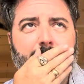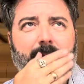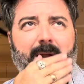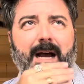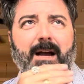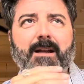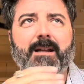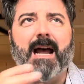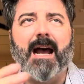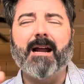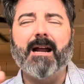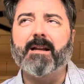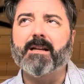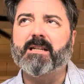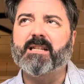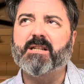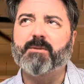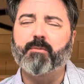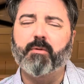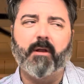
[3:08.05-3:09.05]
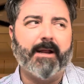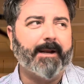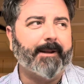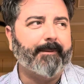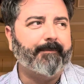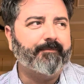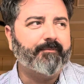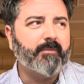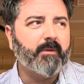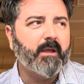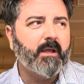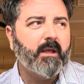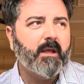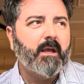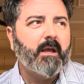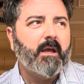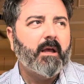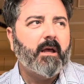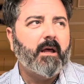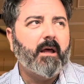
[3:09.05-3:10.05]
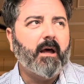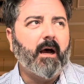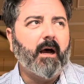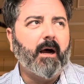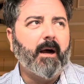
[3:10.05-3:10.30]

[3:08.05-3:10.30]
how can how to explain it?